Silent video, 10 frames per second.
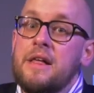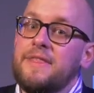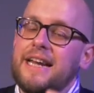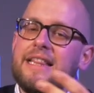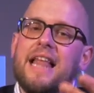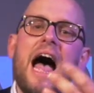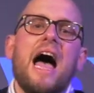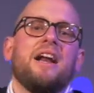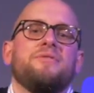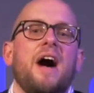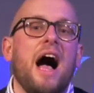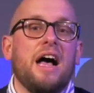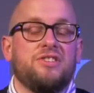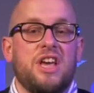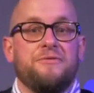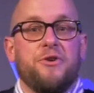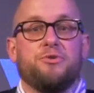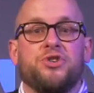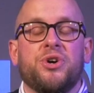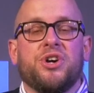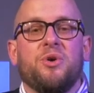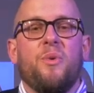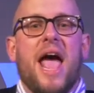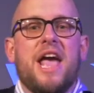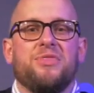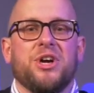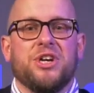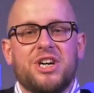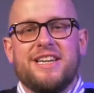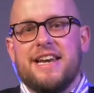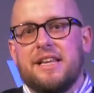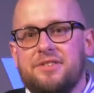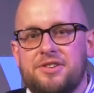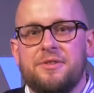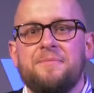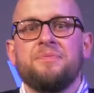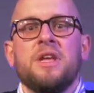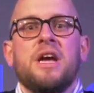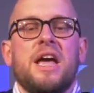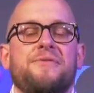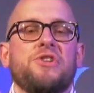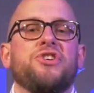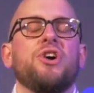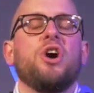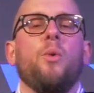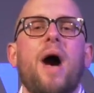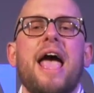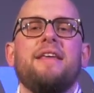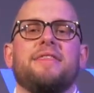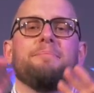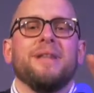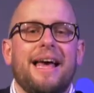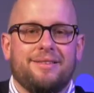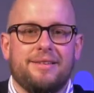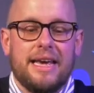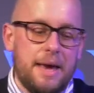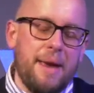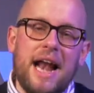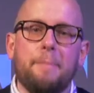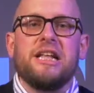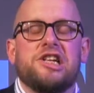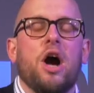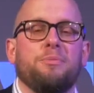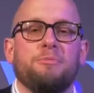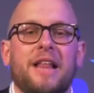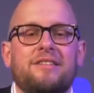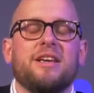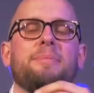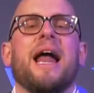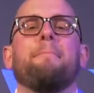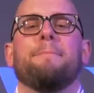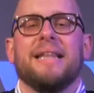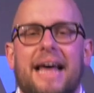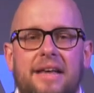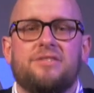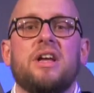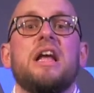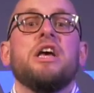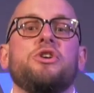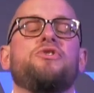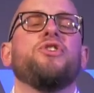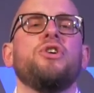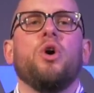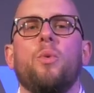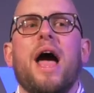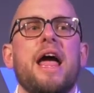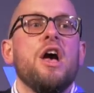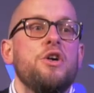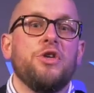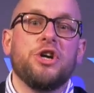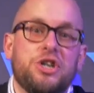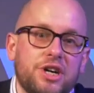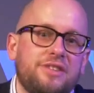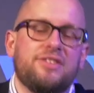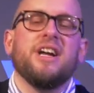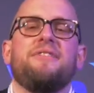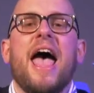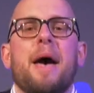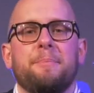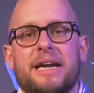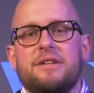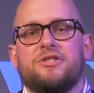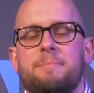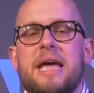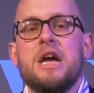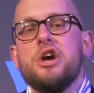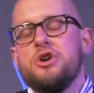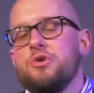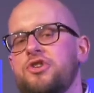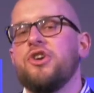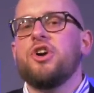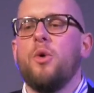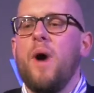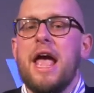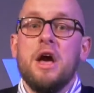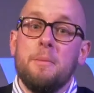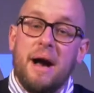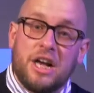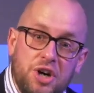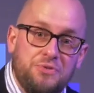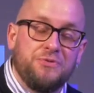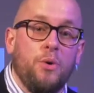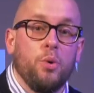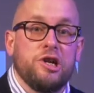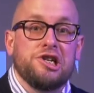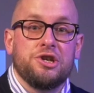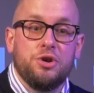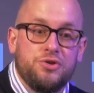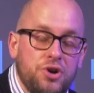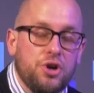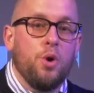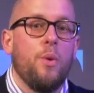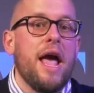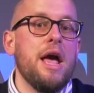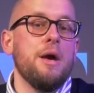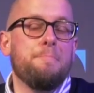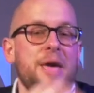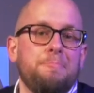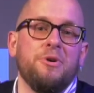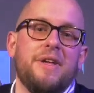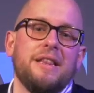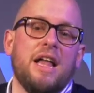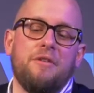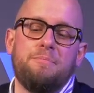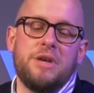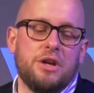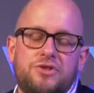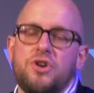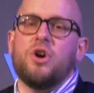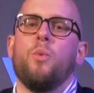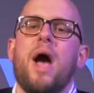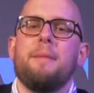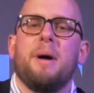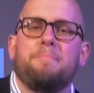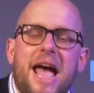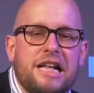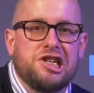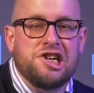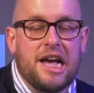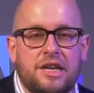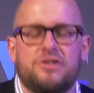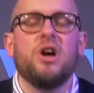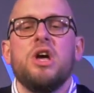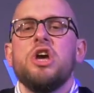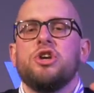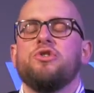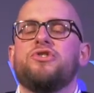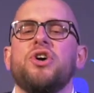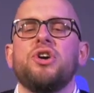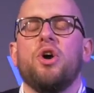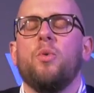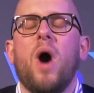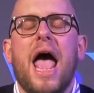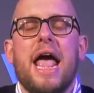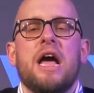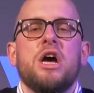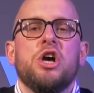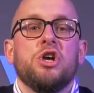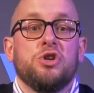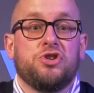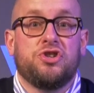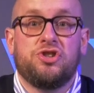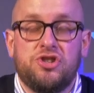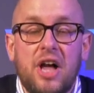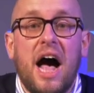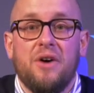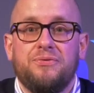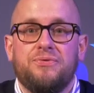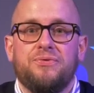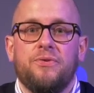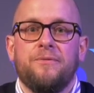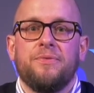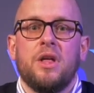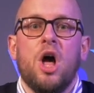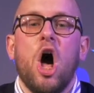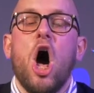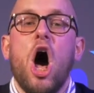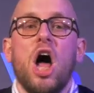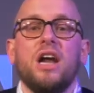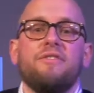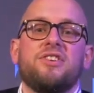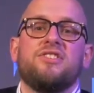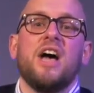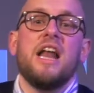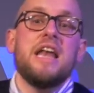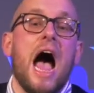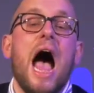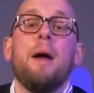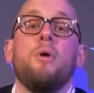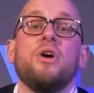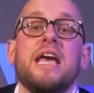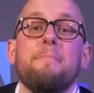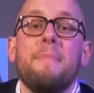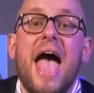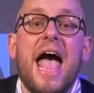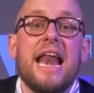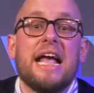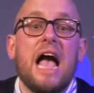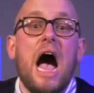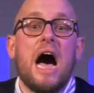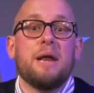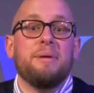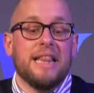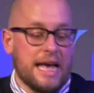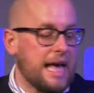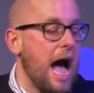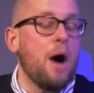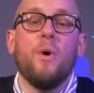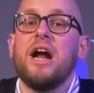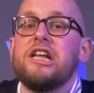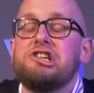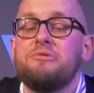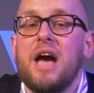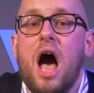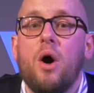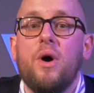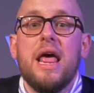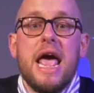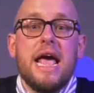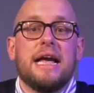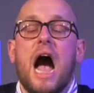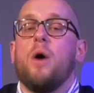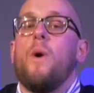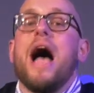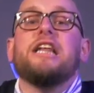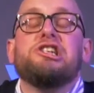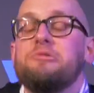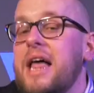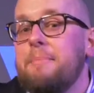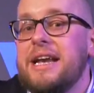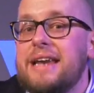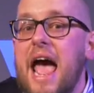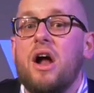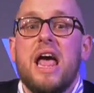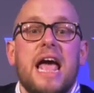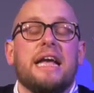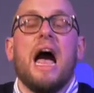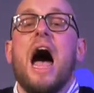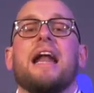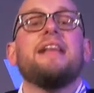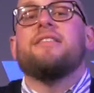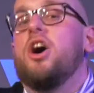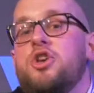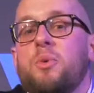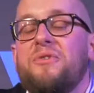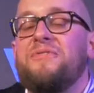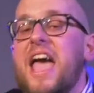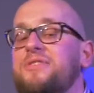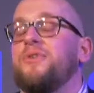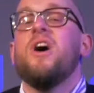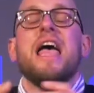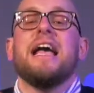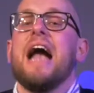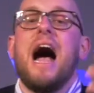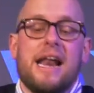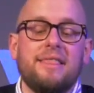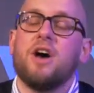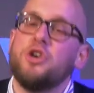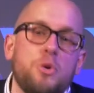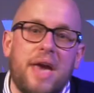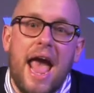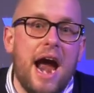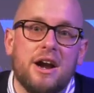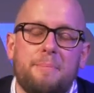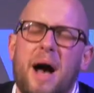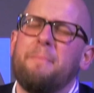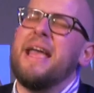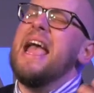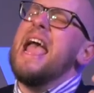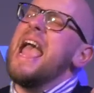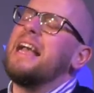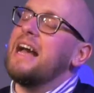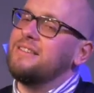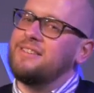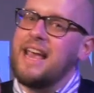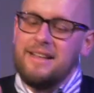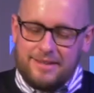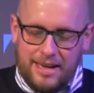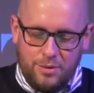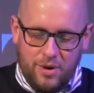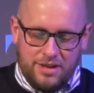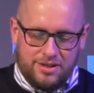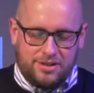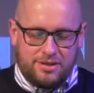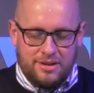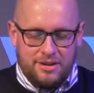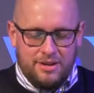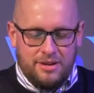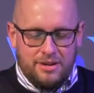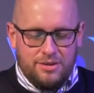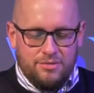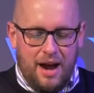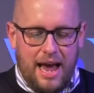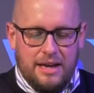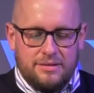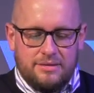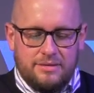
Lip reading: That a lot of us, if you took away the goodness, if you took away the blessing, it may not be Job's blessing, but I'm blessed. You took away the good stuff happening to me. You took away my good fortune. You took away people that loved me. You took away my paycheck. You took away stuff. All of a sudden, I'm going to get mad at God and be like, God, where did you go? And God, why did you let me down? And God, I thought you were faithful. And God, I thought you cared about me. And God, Satan was right.